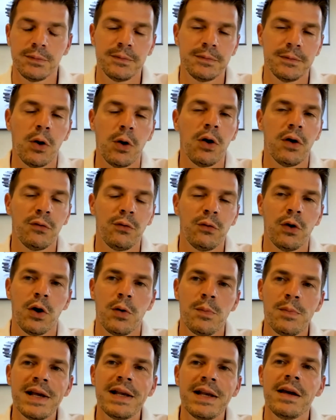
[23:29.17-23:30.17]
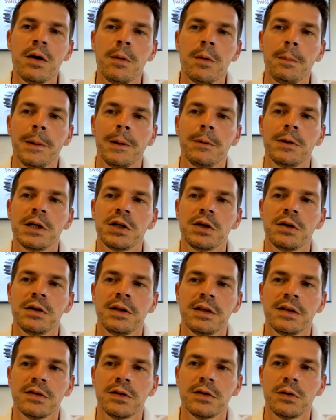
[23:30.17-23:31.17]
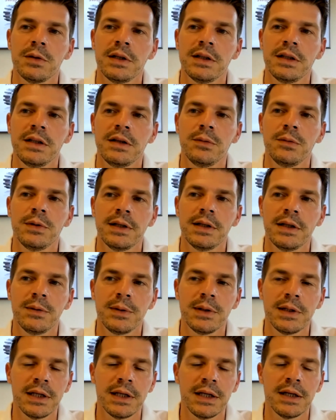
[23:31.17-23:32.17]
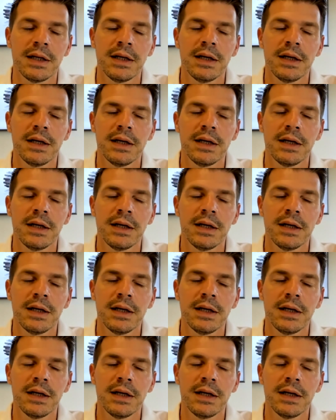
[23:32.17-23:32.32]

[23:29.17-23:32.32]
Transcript: for a milling operation. It's already really